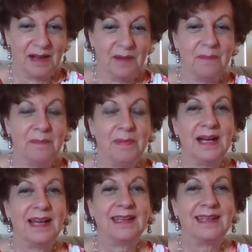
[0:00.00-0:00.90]

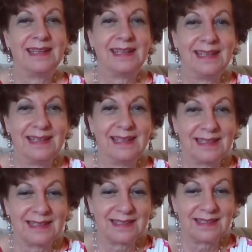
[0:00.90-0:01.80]
but it
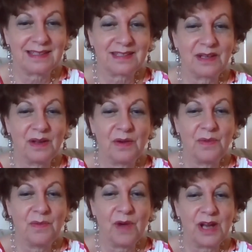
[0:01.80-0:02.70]
is
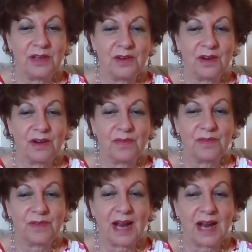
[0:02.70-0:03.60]
what you're
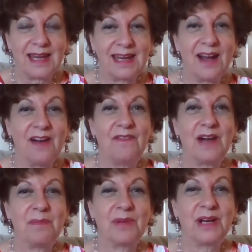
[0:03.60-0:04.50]
right now a
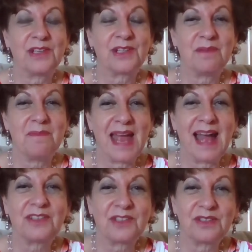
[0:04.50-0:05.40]
vibrational
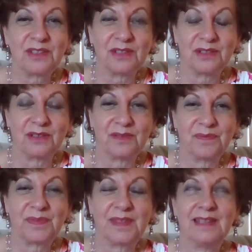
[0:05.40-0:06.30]
match to,
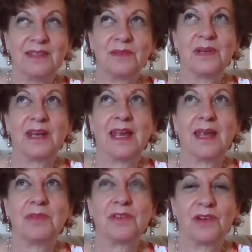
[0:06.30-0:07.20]
is what
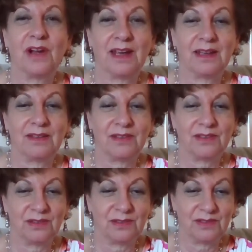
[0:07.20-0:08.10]
Abe's trying
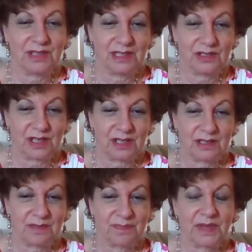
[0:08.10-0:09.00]
to teach us.
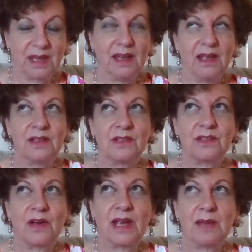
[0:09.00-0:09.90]
So
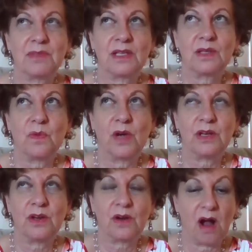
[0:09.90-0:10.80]
Abe says what
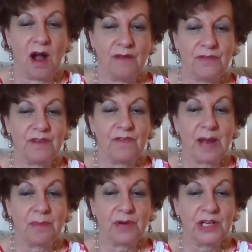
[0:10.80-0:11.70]
you're offering
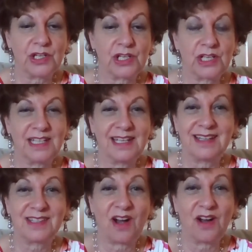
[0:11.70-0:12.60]
vibrationally is
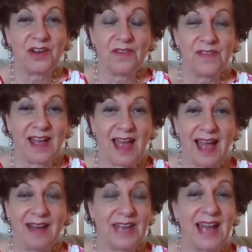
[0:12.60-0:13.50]
all you'll
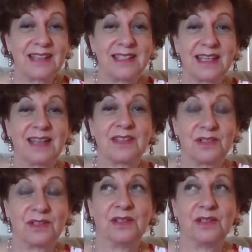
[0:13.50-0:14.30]
have access to.